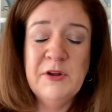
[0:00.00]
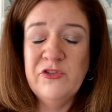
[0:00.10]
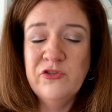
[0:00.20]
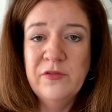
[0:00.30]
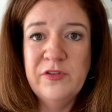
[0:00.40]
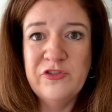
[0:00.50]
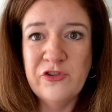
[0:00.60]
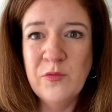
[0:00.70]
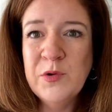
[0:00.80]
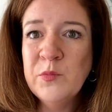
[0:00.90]
I'm not sure if the
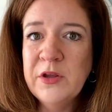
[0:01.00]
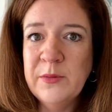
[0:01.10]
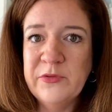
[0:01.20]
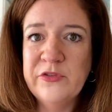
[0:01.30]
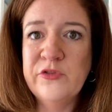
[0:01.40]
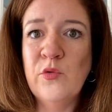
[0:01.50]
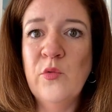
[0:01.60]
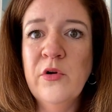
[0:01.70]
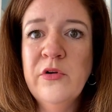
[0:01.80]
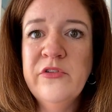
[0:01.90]
Sherwin-Williams
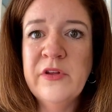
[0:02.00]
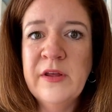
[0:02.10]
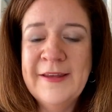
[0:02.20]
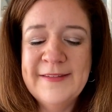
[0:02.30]
stores